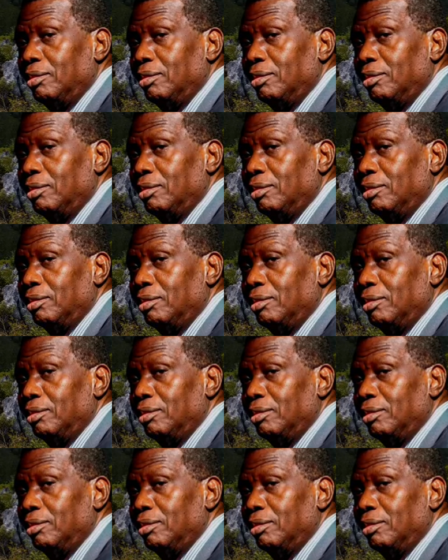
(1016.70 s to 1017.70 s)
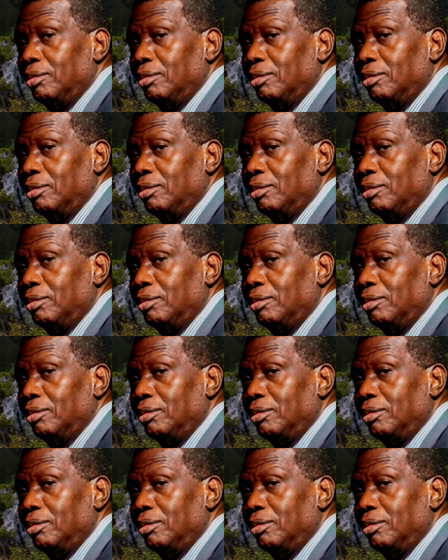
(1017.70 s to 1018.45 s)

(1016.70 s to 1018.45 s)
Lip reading: No one is speaking in this clip.